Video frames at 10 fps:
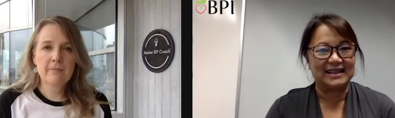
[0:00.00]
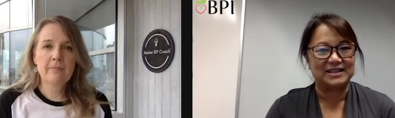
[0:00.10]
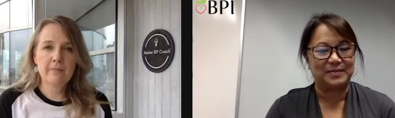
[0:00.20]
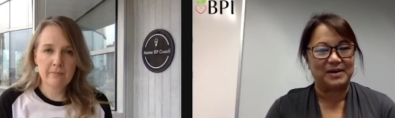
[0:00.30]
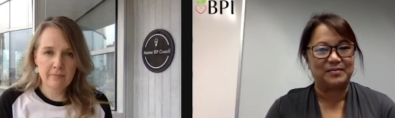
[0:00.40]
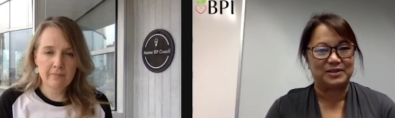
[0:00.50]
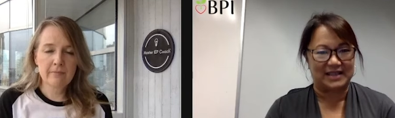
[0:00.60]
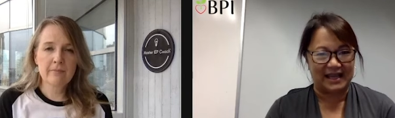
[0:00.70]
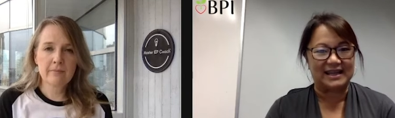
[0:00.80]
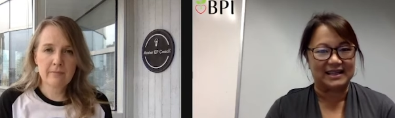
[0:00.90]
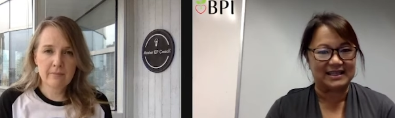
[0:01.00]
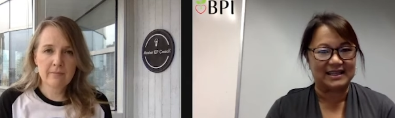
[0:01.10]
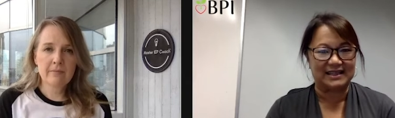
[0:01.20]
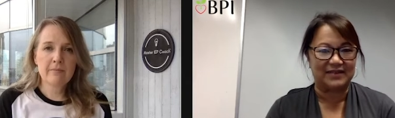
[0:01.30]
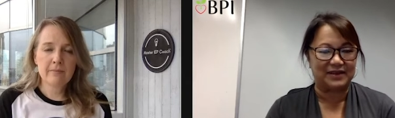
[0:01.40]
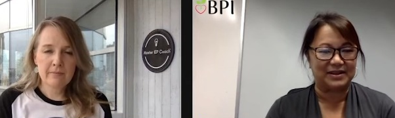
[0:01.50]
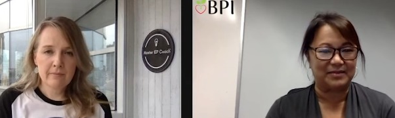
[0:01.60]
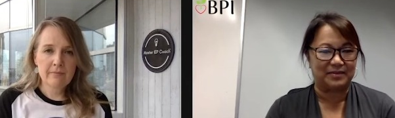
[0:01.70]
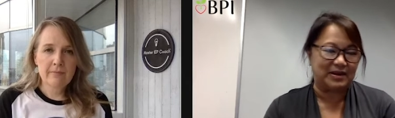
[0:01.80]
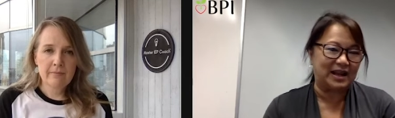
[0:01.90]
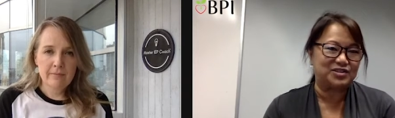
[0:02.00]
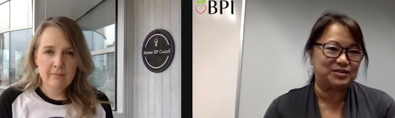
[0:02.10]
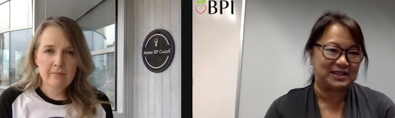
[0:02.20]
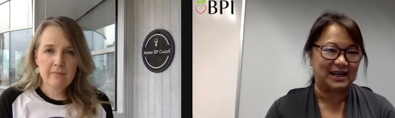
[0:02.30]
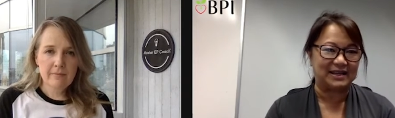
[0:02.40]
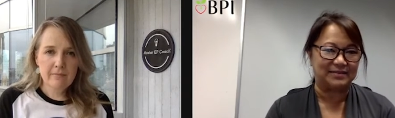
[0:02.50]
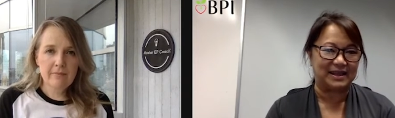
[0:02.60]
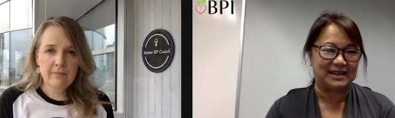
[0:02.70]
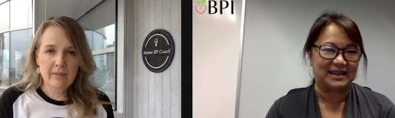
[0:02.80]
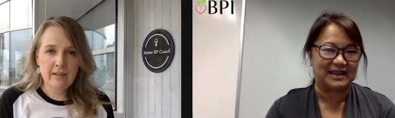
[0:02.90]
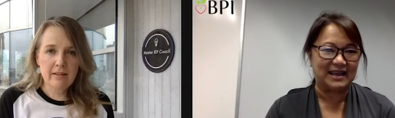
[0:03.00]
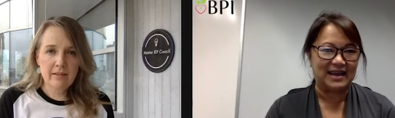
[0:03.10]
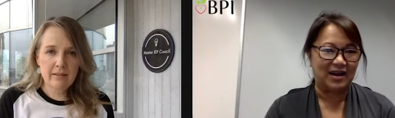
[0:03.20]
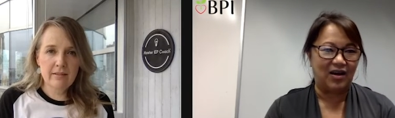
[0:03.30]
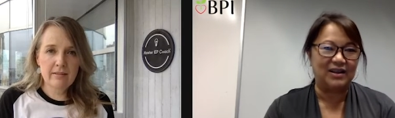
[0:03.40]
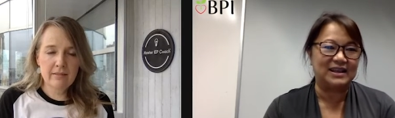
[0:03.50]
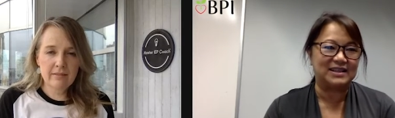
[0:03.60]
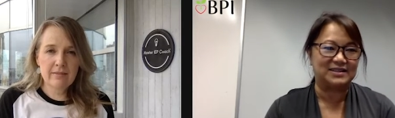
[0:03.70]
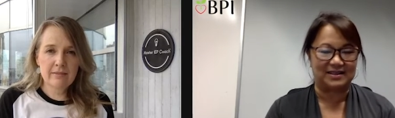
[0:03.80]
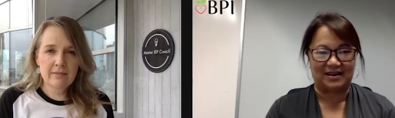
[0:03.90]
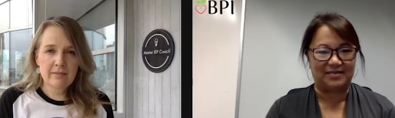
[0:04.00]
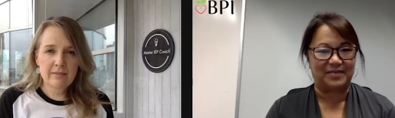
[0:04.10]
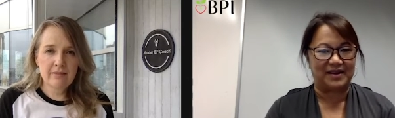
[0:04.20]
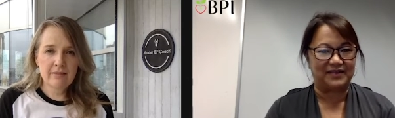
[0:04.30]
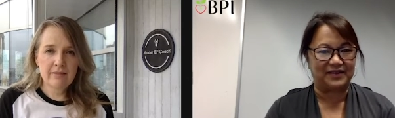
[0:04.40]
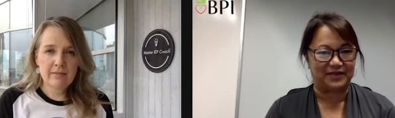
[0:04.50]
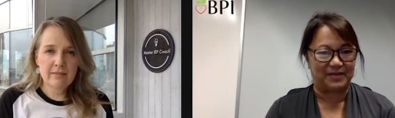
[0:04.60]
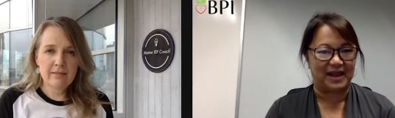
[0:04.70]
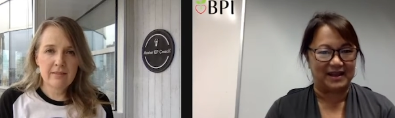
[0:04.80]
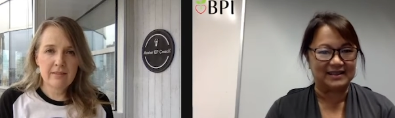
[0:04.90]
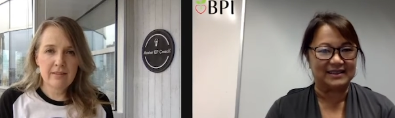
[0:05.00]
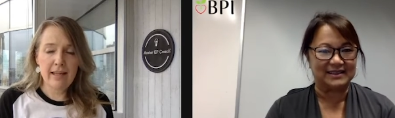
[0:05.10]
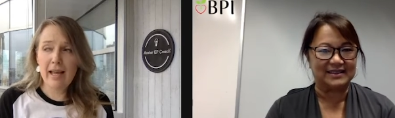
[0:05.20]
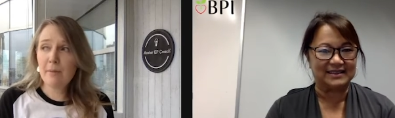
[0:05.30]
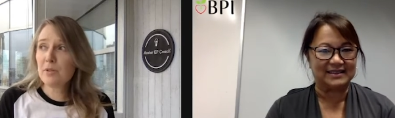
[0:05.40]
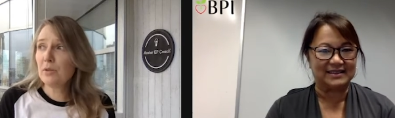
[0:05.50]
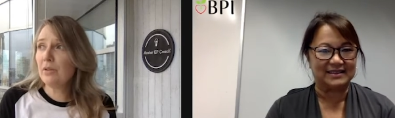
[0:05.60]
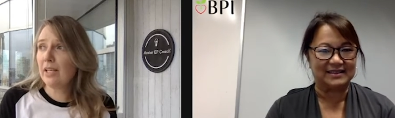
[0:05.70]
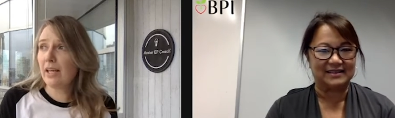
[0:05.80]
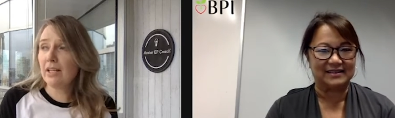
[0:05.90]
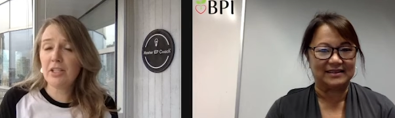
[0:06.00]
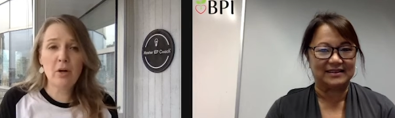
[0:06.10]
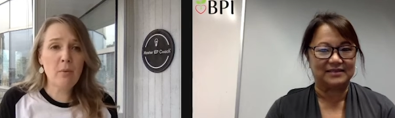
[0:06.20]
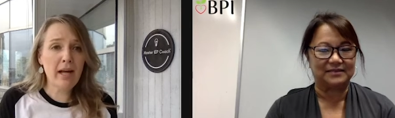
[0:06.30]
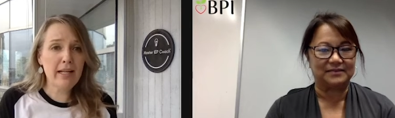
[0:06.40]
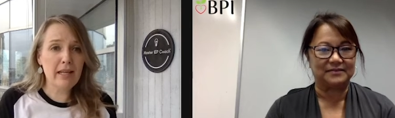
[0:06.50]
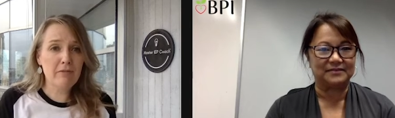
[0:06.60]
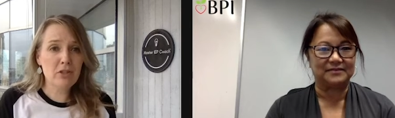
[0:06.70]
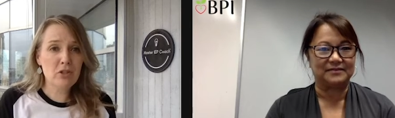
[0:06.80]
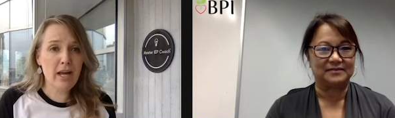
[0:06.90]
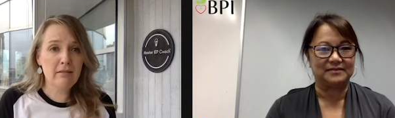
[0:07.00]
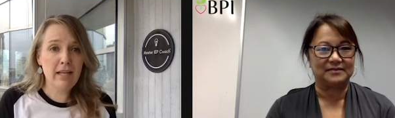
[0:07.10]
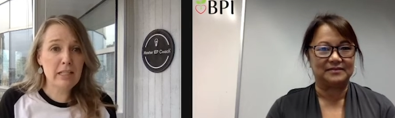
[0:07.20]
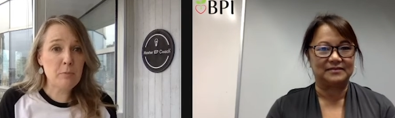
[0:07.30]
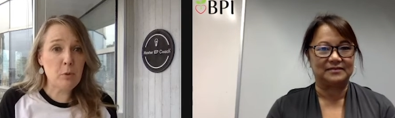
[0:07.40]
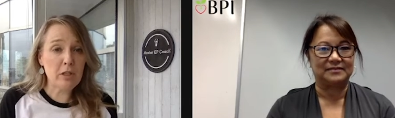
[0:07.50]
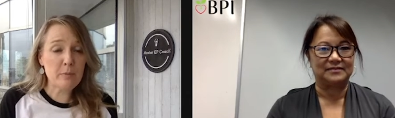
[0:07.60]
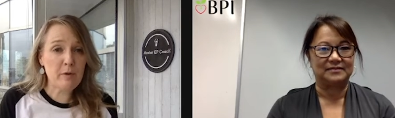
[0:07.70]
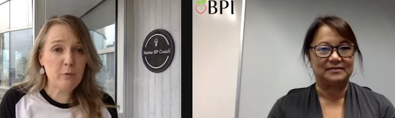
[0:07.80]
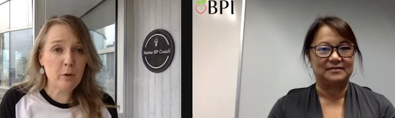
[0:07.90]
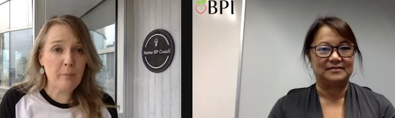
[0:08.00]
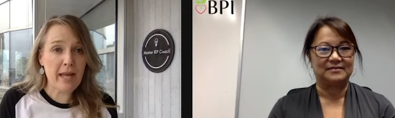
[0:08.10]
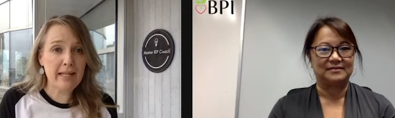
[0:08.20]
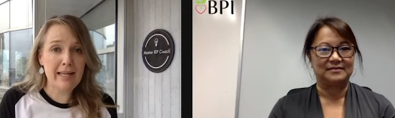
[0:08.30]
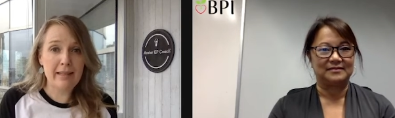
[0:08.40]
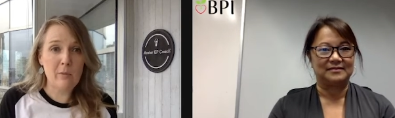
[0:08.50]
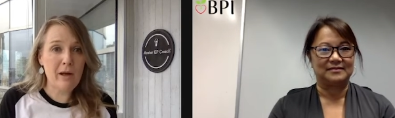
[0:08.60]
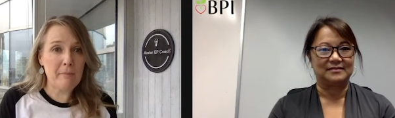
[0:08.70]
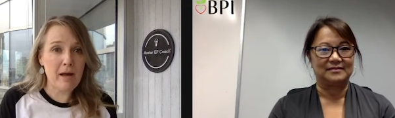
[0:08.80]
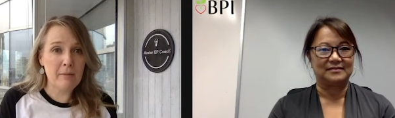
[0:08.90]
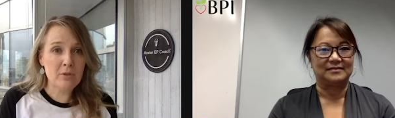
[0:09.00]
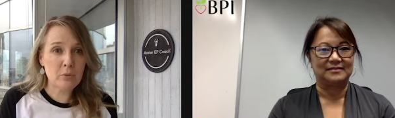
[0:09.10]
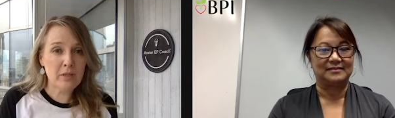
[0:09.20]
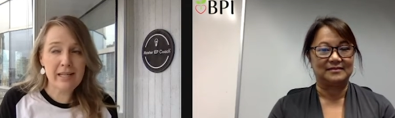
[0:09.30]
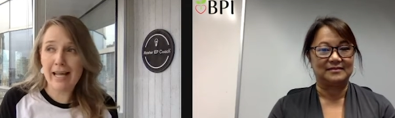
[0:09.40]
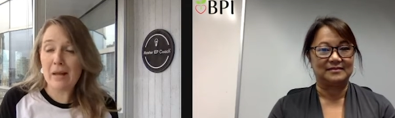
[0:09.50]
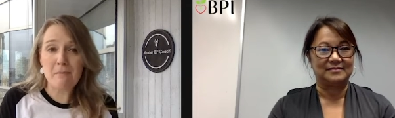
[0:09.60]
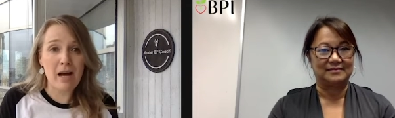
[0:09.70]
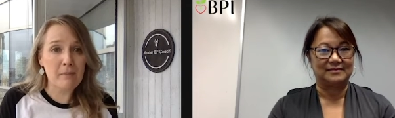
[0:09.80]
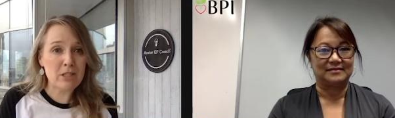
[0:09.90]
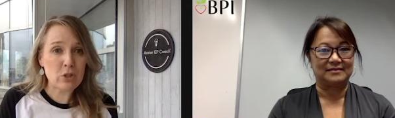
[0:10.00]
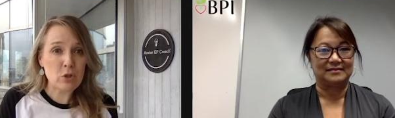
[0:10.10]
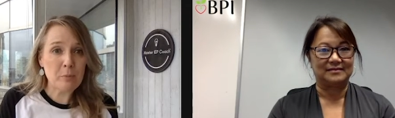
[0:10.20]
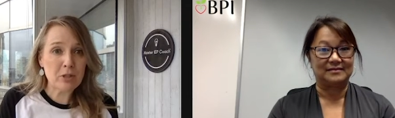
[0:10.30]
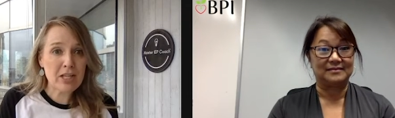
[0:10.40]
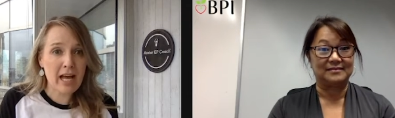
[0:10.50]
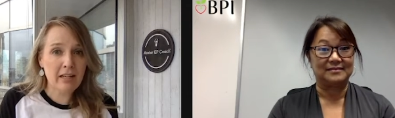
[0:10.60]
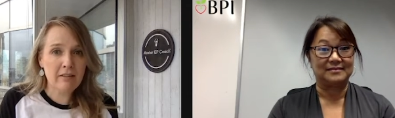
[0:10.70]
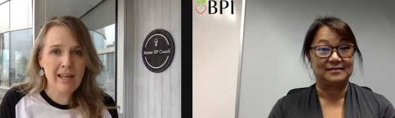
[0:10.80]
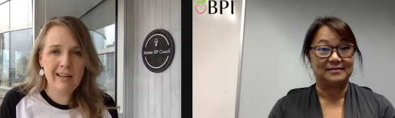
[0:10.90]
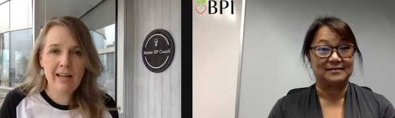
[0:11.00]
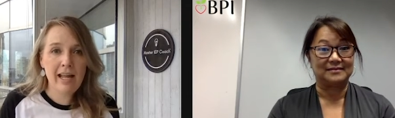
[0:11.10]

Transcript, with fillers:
Speaker 1: that's being presented and giving them extra time. I think all kids benefit from that.
Speaker 2: Absolutely. And you know what? If the child likes books before bed and they want mom to read and mom is super tired that